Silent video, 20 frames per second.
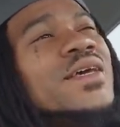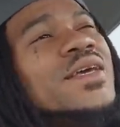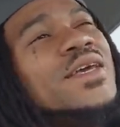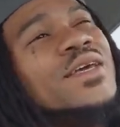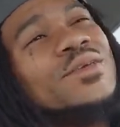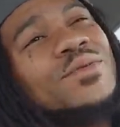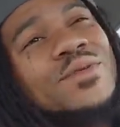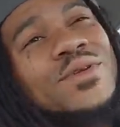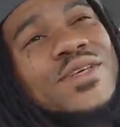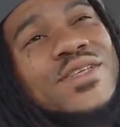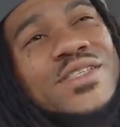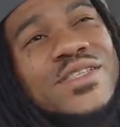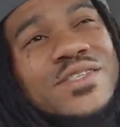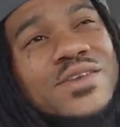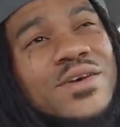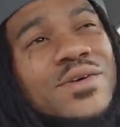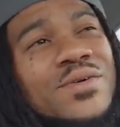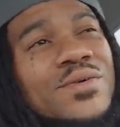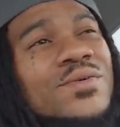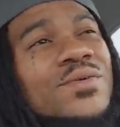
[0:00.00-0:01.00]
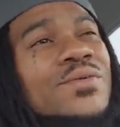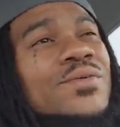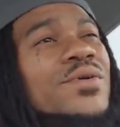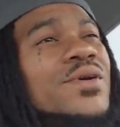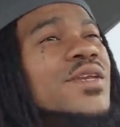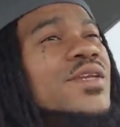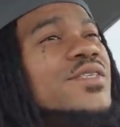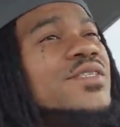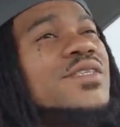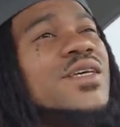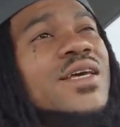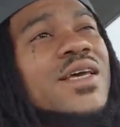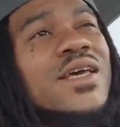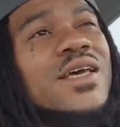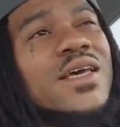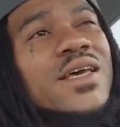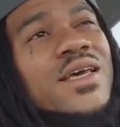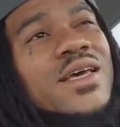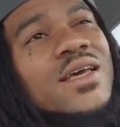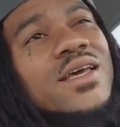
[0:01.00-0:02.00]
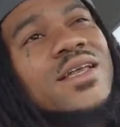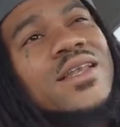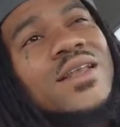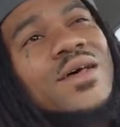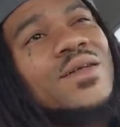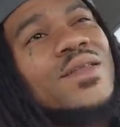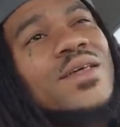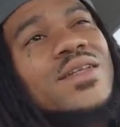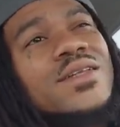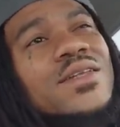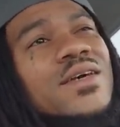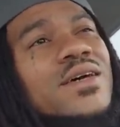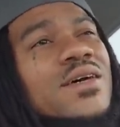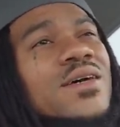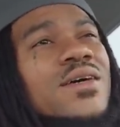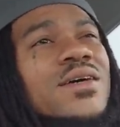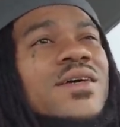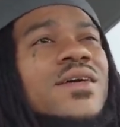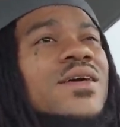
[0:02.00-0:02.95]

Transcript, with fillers: get on this song and it's a hit and all that